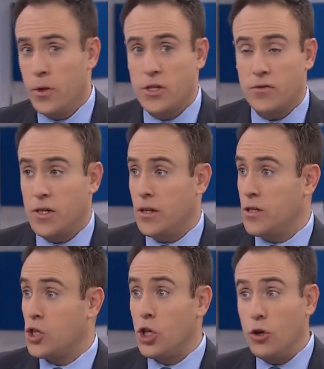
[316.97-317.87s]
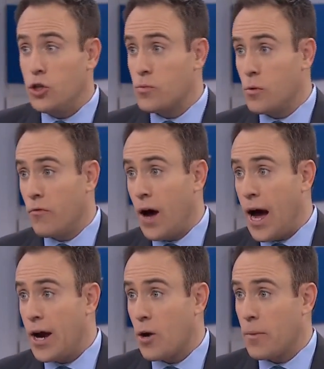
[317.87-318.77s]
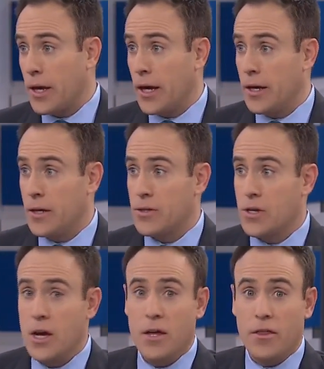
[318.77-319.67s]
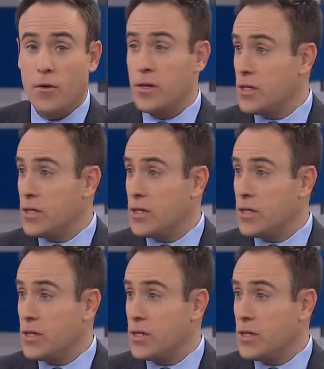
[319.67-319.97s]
which have seen this huge move higher because there